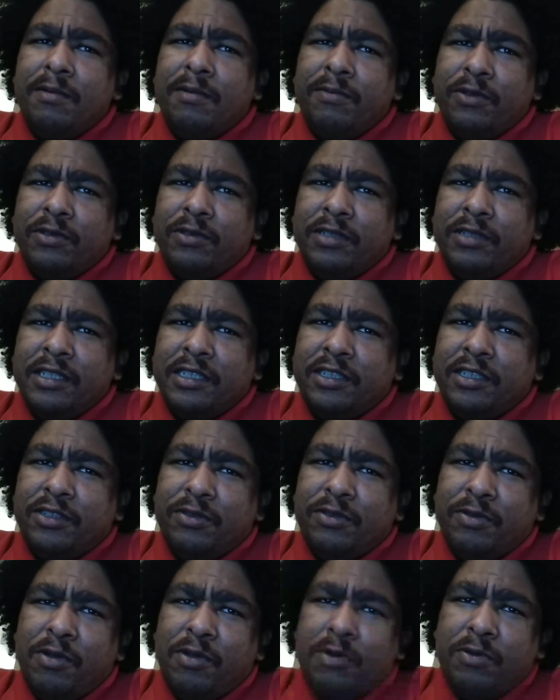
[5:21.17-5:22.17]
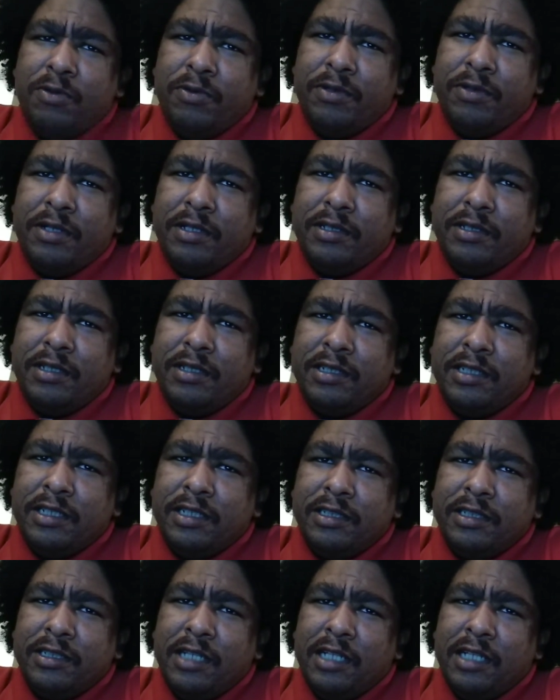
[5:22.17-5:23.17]
progesterone,
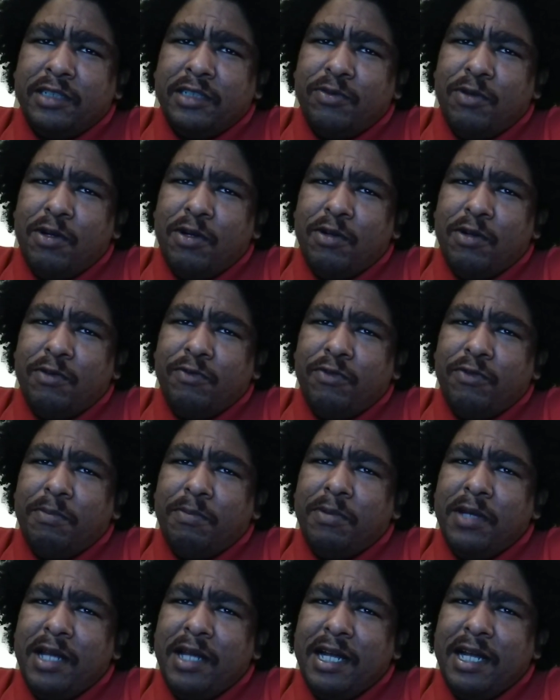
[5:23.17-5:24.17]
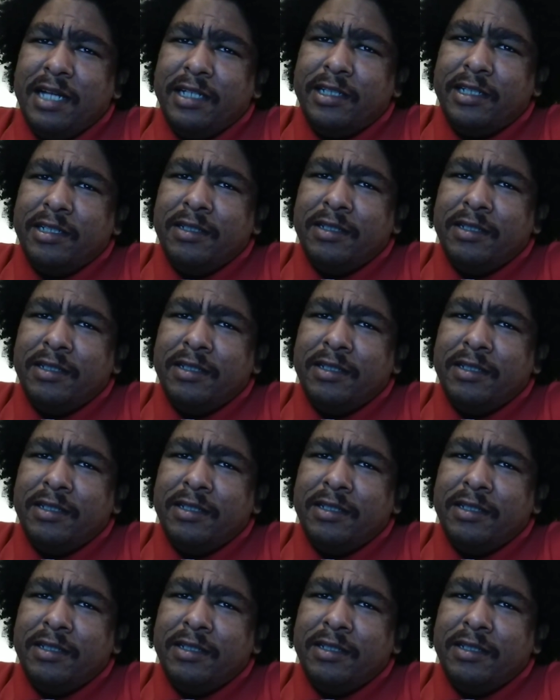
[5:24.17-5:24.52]
testosterone from plant